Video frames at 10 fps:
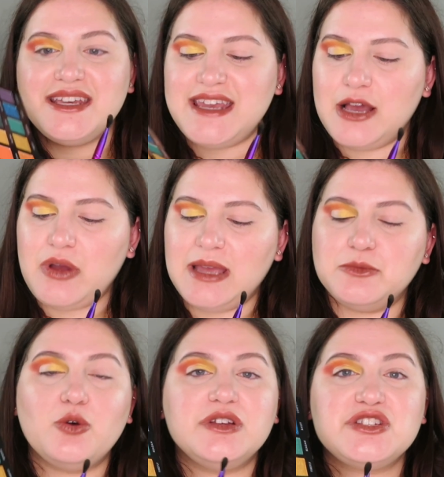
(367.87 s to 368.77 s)
Now
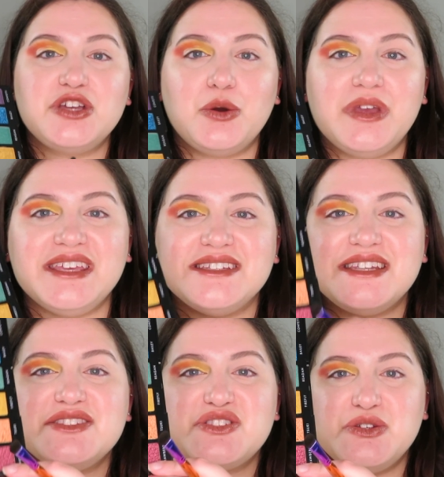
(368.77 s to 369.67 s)
I'm going to go
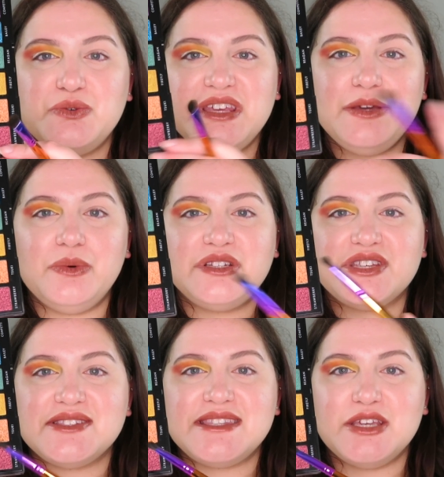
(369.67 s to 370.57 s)
in Tsuki, which
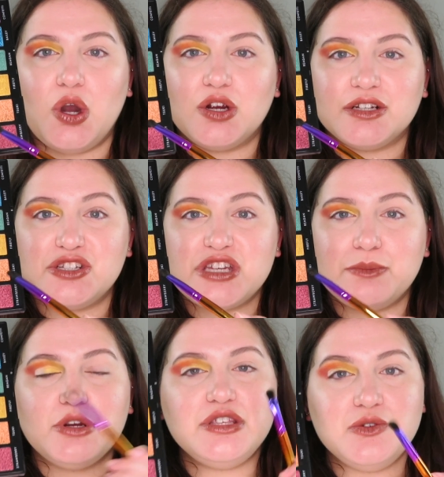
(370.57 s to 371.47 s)
is the orange shimmer,